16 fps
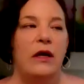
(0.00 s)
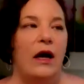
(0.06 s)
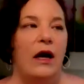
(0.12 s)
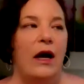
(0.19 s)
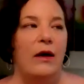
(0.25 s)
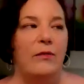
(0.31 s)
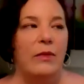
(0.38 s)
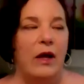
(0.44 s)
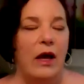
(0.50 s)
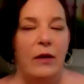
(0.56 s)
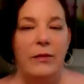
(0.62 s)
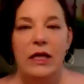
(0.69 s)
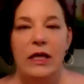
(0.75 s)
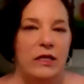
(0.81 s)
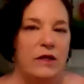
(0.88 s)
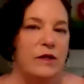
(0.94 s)

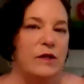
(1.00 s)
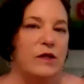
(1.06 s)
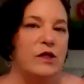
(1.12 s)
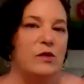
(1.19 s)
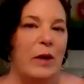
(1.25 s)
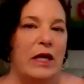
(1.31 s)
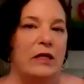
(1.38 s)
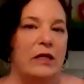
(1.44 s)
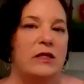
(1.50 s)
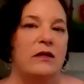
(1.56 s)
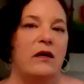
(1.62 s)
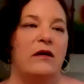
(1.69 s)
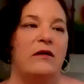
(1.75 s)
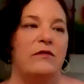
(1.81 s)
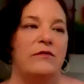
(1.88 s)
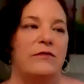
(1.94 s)
coming into this space
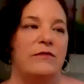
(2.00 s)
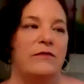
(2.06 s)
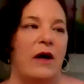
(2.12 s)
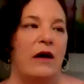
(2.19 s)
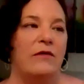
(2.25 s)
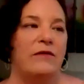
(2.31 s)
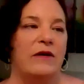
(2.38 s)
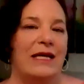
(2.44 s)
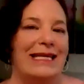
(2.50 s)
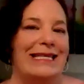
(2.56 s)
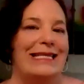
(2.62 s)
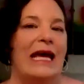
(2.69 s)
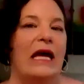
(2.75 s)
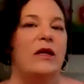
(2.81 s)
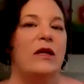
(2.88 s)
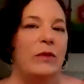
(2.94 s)
of
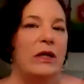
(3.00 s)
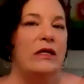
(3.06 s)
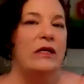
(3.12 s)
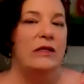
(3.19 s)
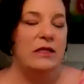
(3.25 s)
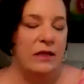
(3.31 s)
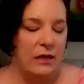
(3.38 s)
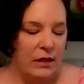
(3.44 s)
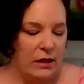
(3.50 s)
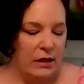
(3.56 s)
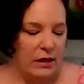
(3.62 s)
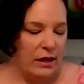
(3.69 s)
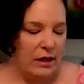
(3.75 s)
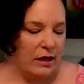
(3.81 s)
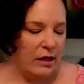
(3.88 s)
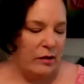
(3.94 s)
contentment
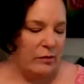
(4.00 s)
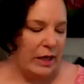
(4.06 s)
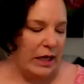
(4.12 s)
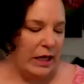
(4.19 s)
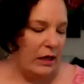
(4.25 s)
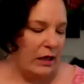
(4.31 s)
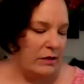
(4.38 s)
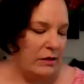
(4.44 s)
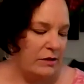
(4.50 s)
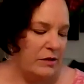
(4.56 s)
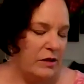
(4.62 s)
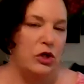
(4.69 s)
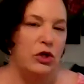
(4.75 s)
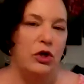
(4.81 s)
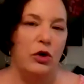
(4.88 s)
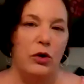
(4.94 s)
and the
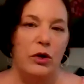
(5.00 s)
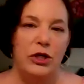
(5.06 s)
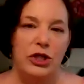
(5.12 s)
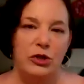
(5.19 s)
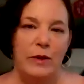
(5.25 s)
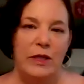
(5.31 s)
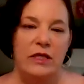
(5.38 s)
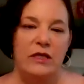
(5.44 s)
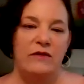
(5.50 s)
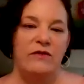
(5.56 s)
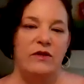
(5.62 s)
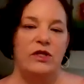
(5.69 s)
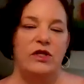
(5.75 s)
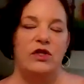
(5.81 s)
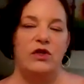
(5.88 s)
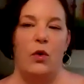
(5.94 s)
nourishment of the
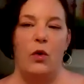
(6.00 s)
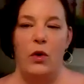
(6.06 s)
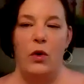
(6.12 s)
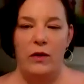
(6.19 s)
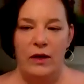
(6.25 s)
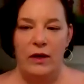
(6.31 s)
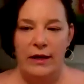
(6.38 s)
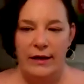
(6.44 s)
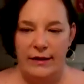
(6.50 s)
soul.